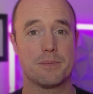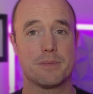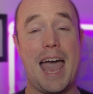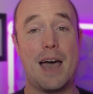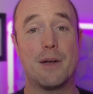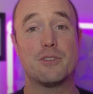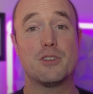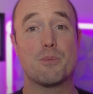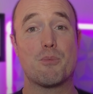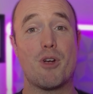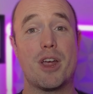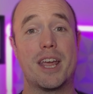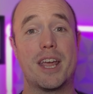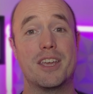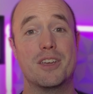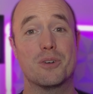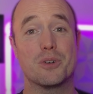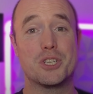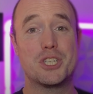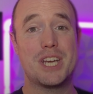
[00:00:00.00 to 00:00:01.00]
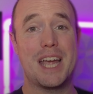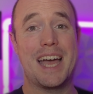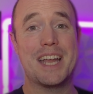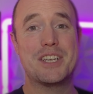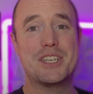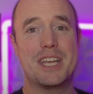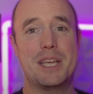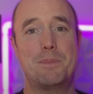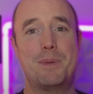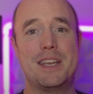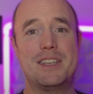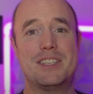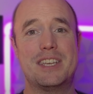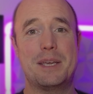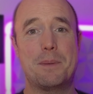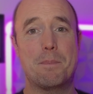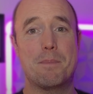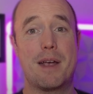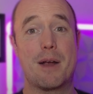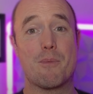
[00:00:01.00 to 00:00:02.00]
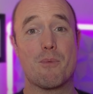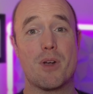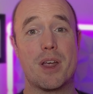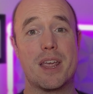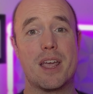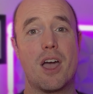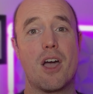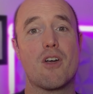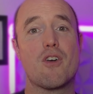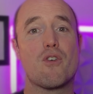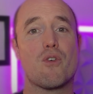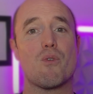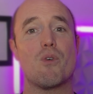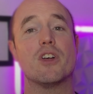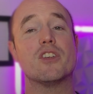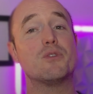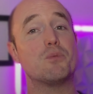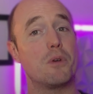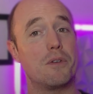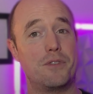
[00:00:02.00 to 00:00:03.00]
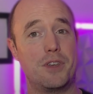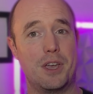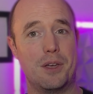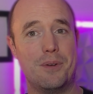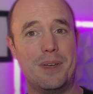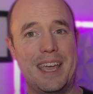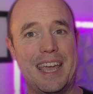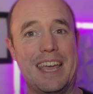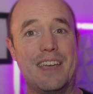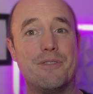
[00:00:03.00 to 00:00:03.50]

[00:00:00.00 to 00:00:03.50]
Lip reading: how to bring your ChatGPT memory across with you